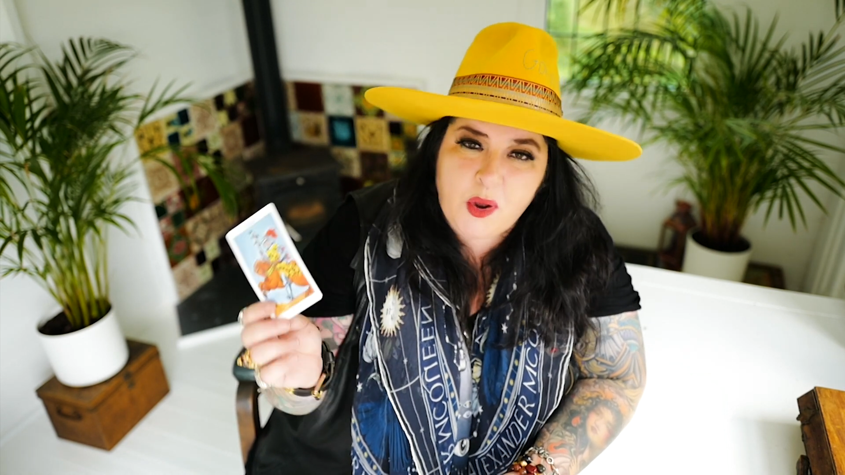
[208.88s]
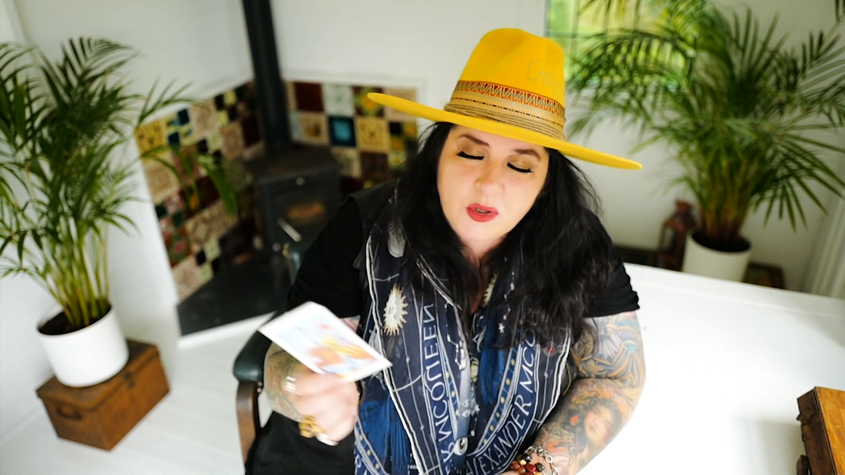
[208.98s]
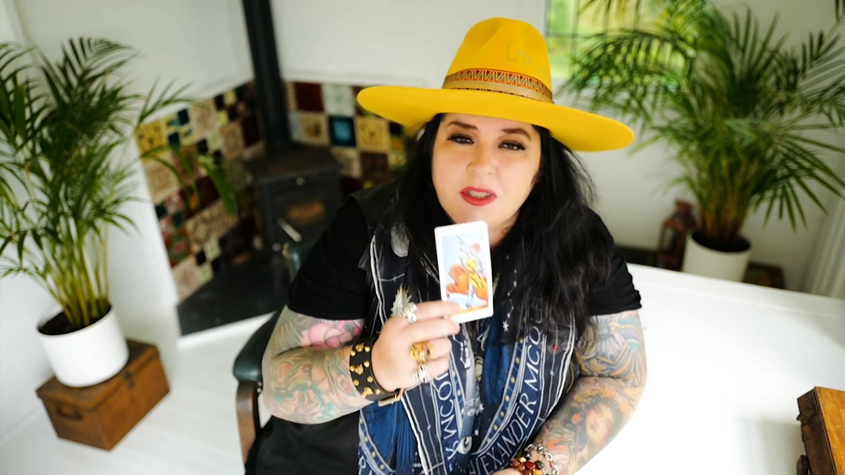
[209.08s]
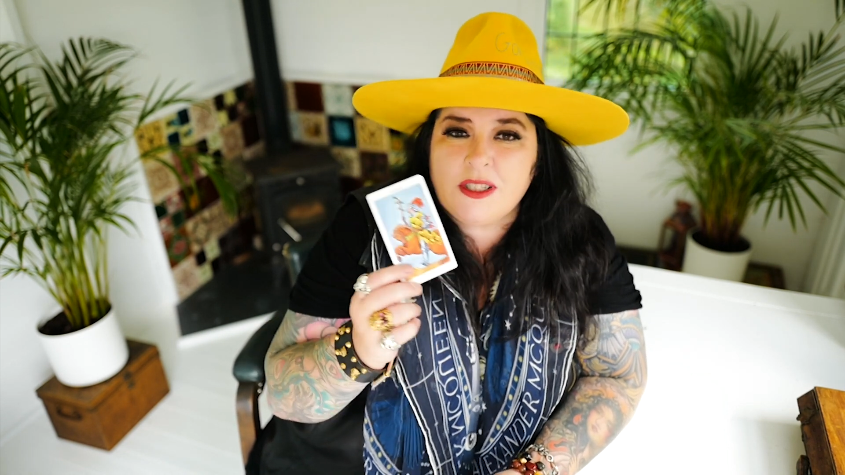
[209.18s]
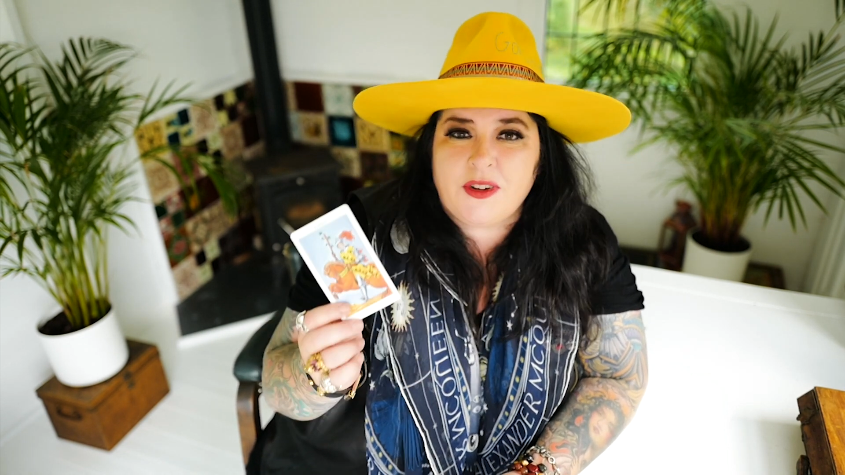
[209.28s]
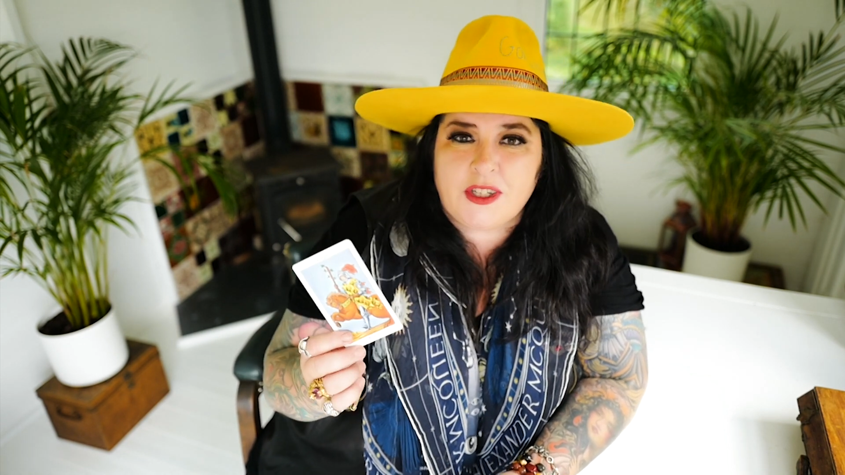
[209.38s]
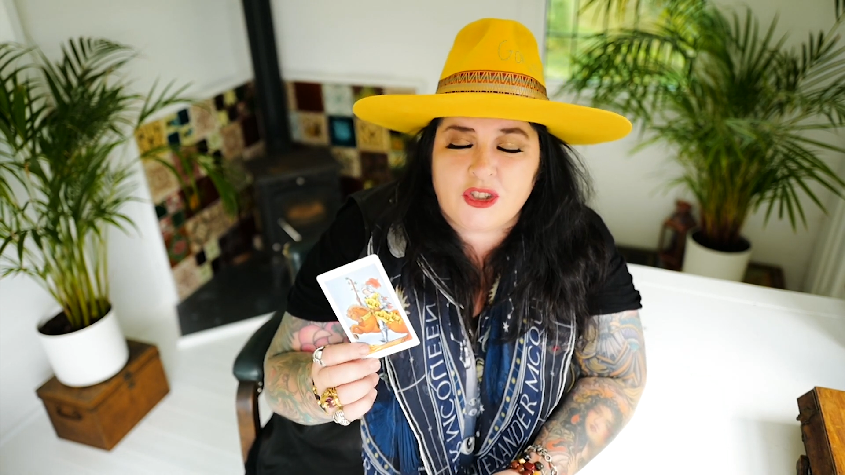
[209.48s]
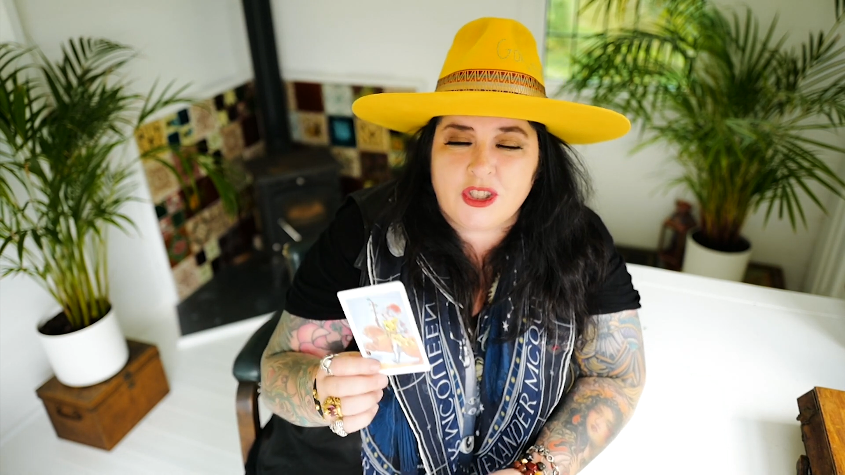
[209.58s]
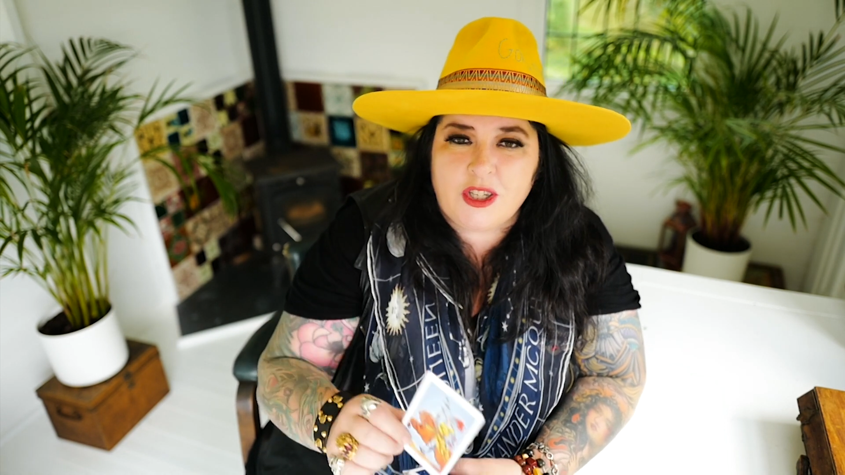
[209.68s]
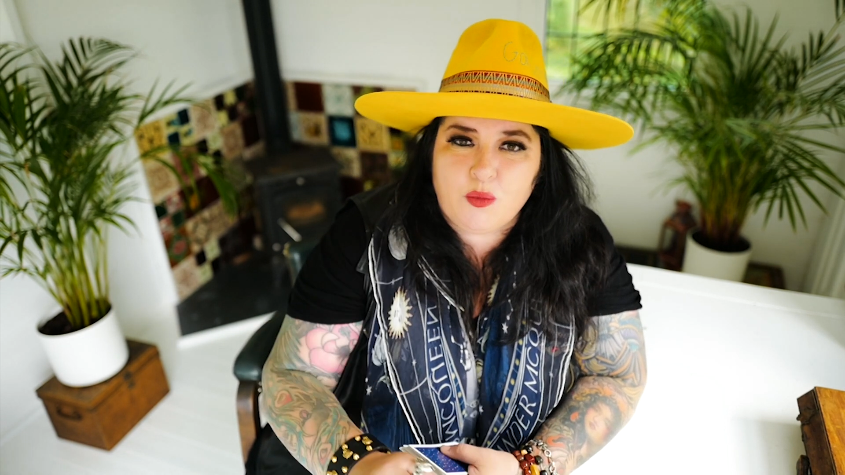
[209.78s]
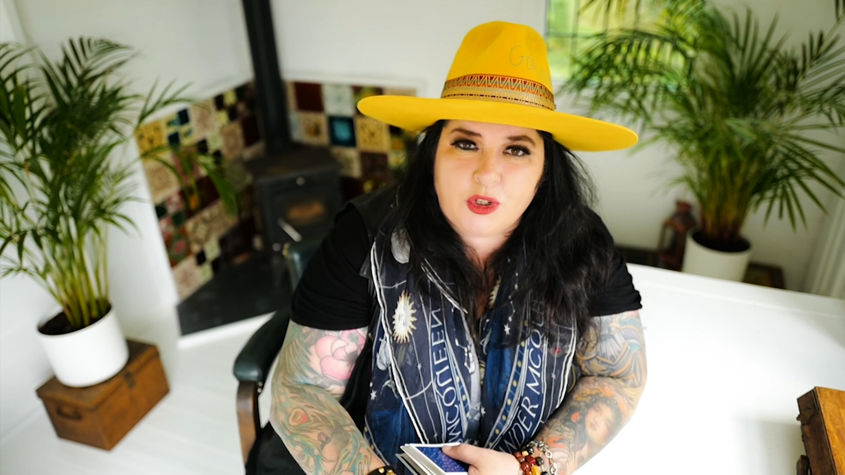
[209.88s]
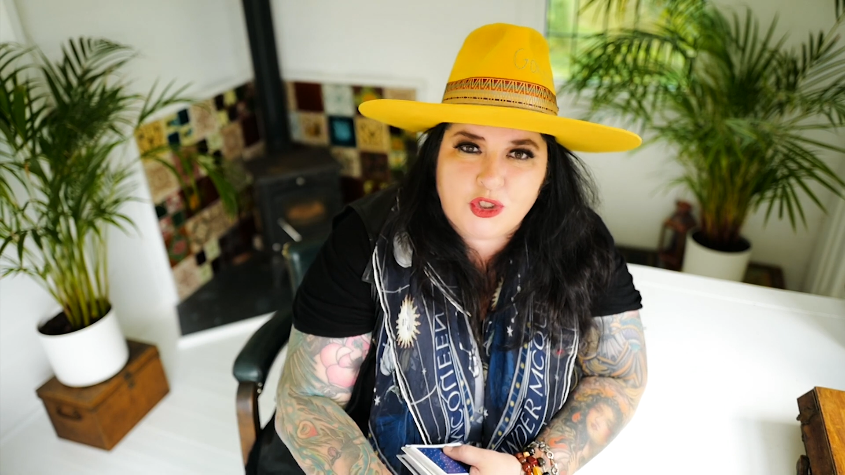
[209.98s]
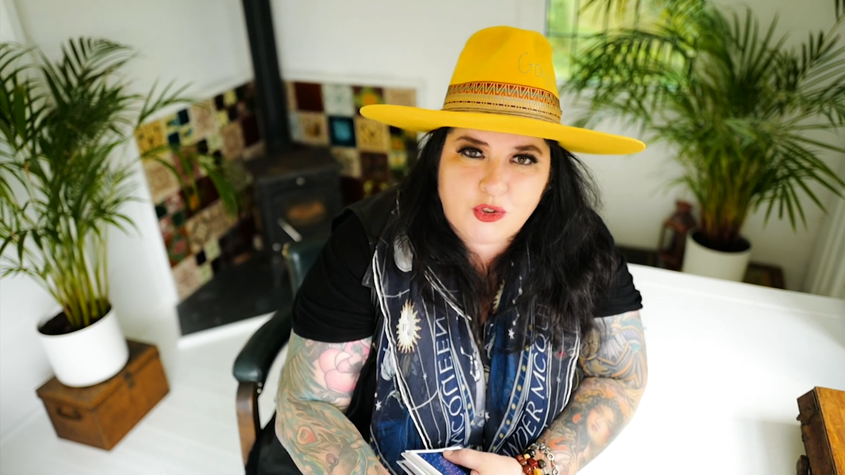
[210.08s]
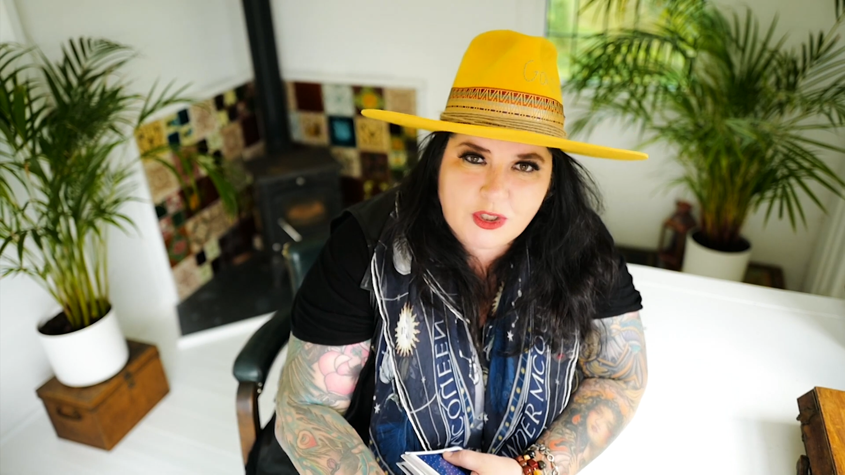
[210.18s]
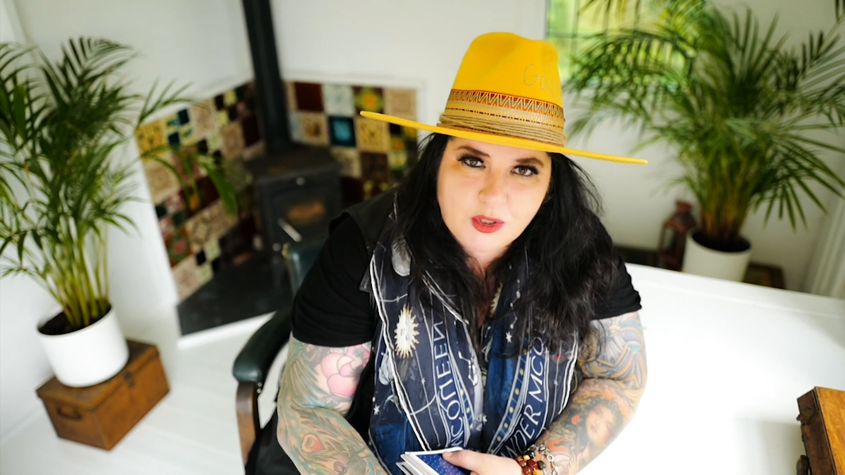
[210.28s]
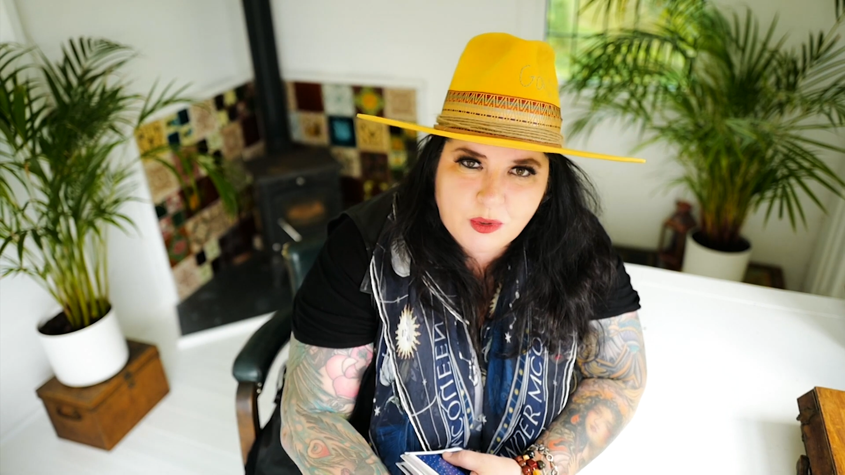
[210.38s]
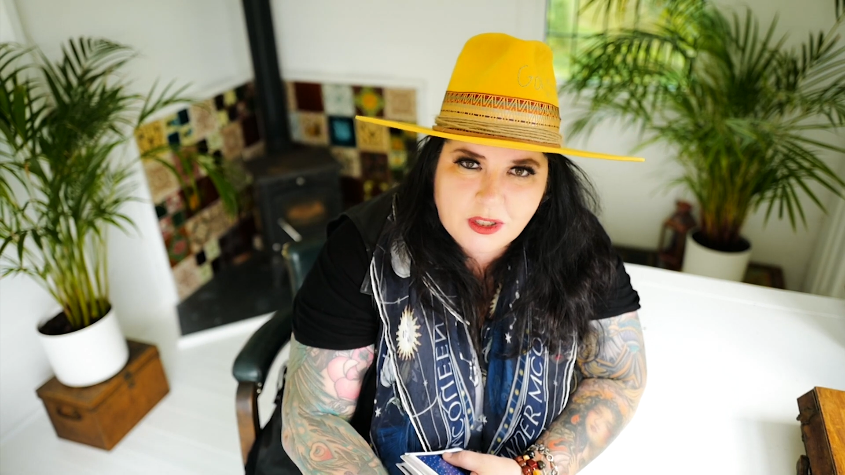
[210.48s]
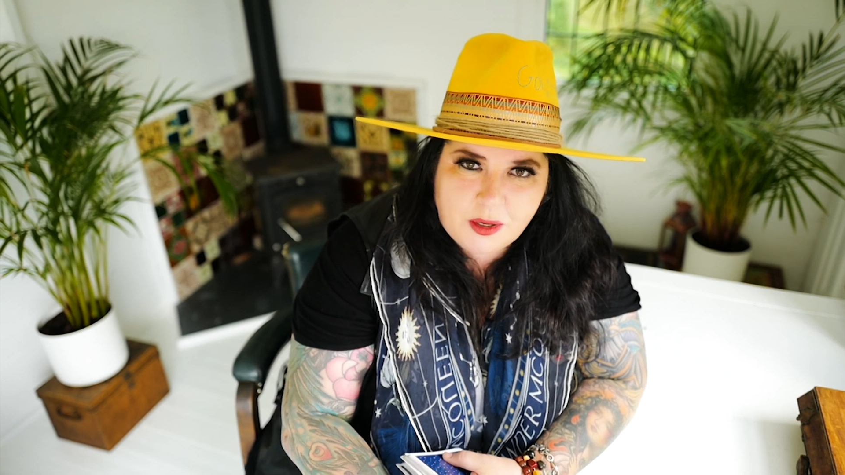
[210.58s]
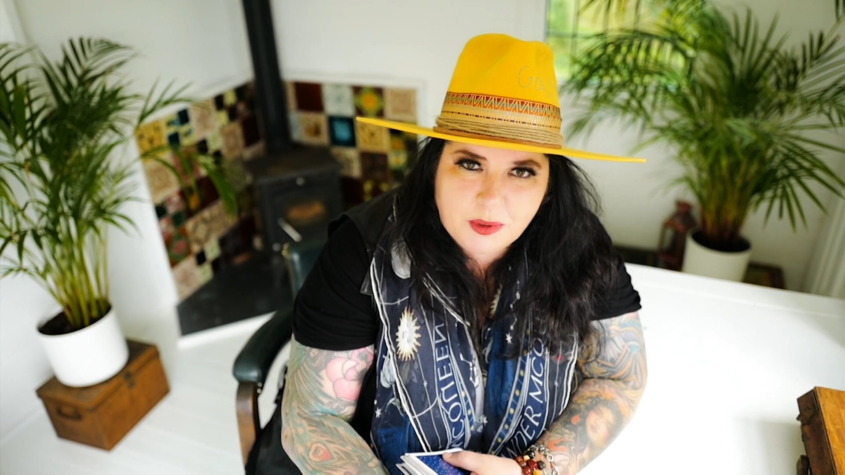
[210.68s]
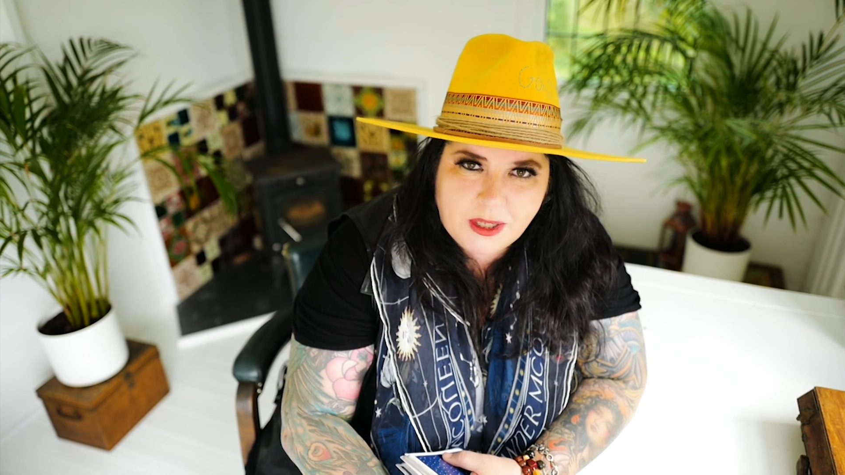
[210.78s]
positive energy once you deal with an
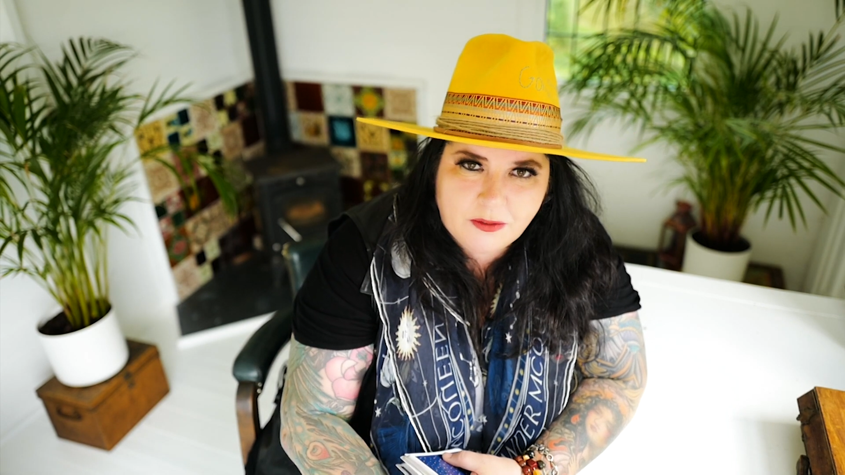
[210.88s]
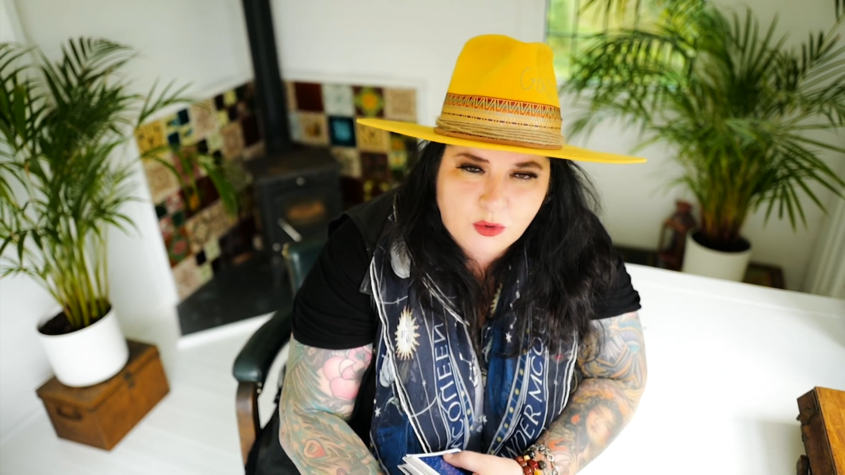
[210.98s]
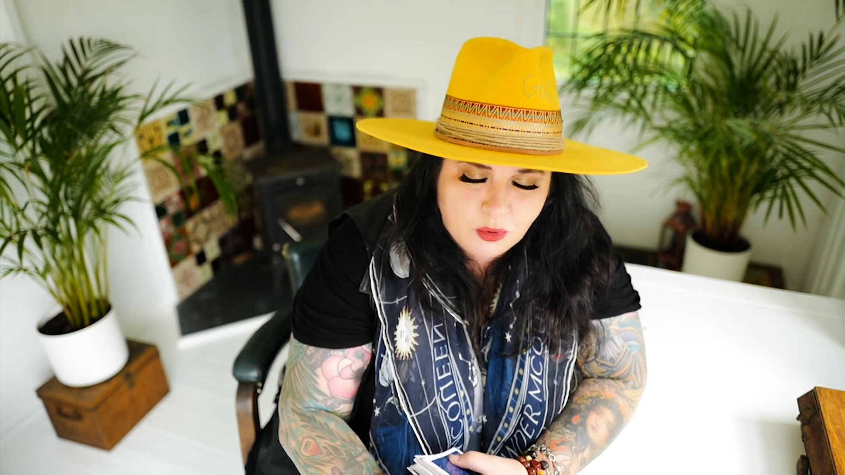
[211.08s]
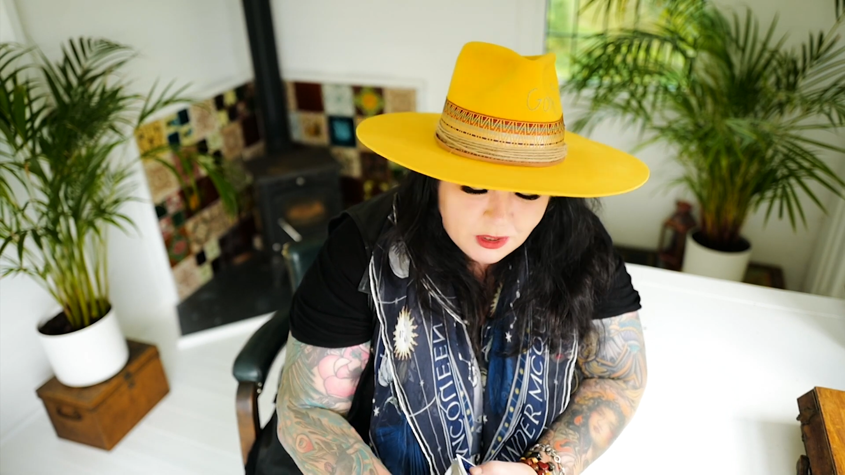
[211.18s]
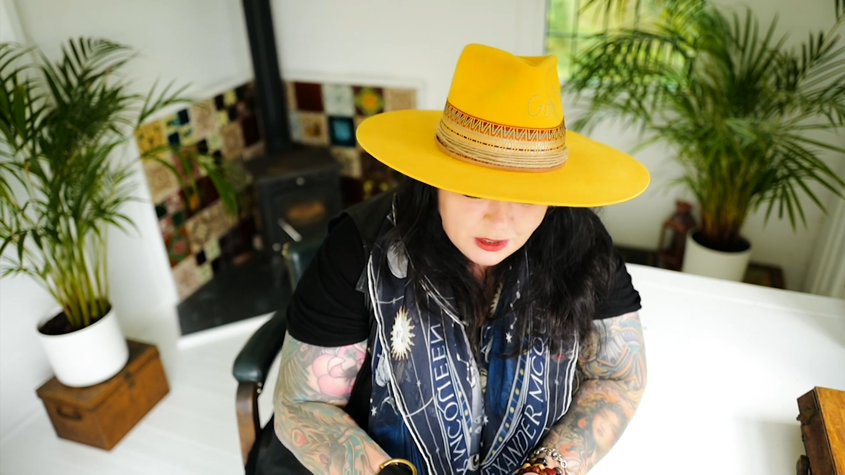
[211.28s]
upheaval.